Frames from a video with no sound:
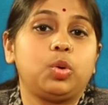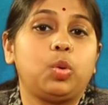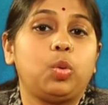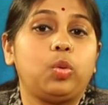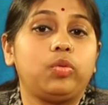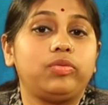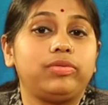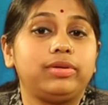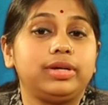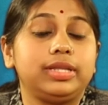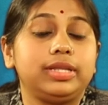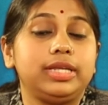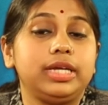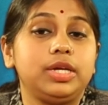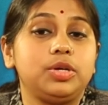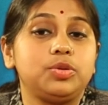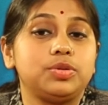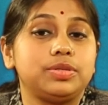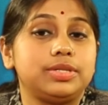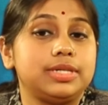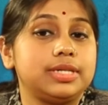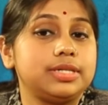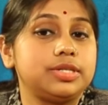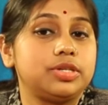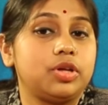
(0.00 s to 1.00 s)
over the
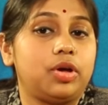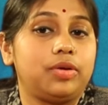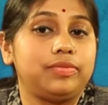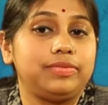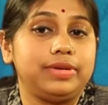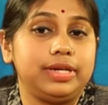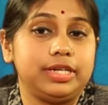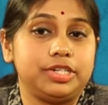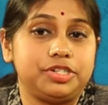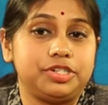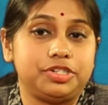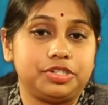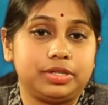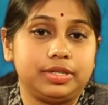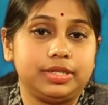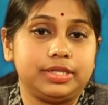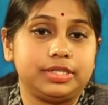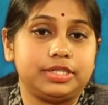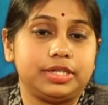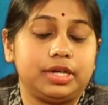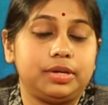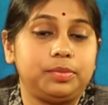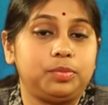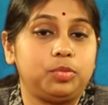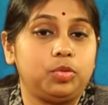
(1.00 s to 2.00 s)
uses of
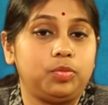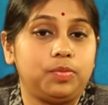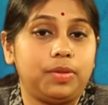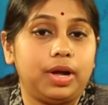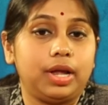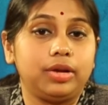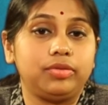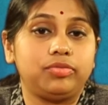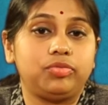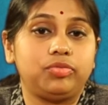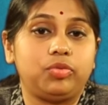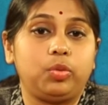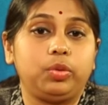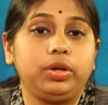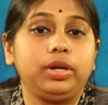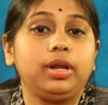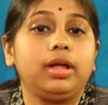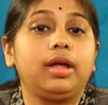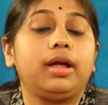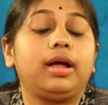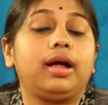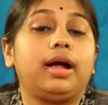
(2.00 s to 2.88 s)
internet and mobile phone